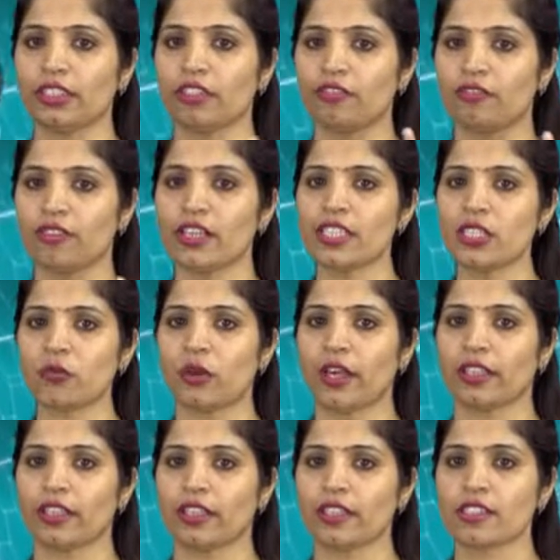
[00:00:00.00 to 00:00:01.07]
The first
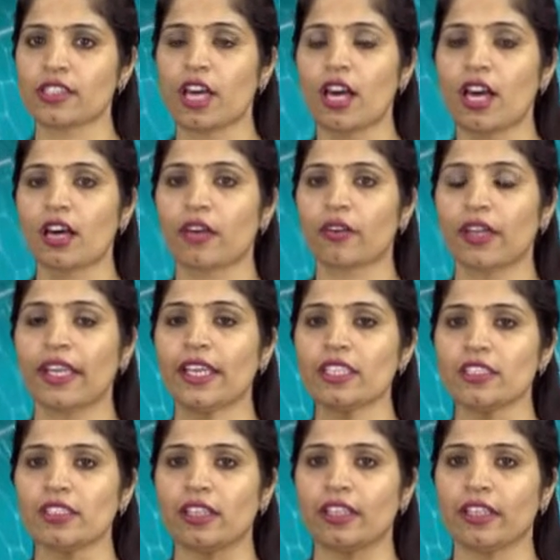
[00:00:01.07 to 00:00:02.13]
one is
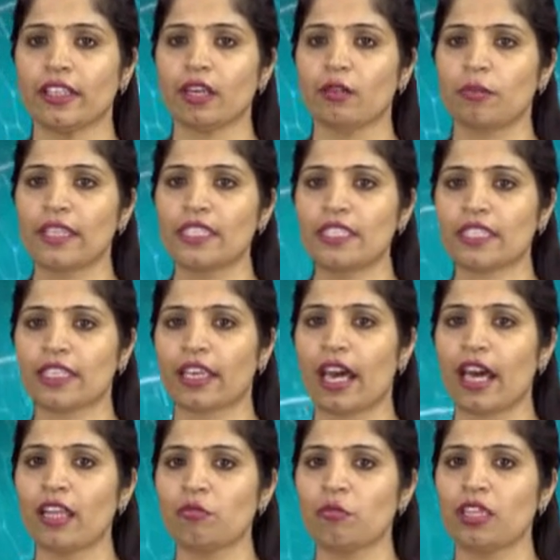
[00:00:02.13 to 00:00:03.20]
relational database
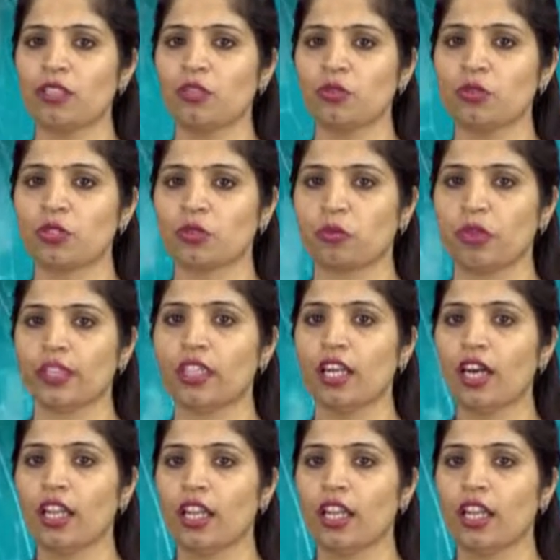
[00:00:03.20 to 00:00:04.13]
can be used with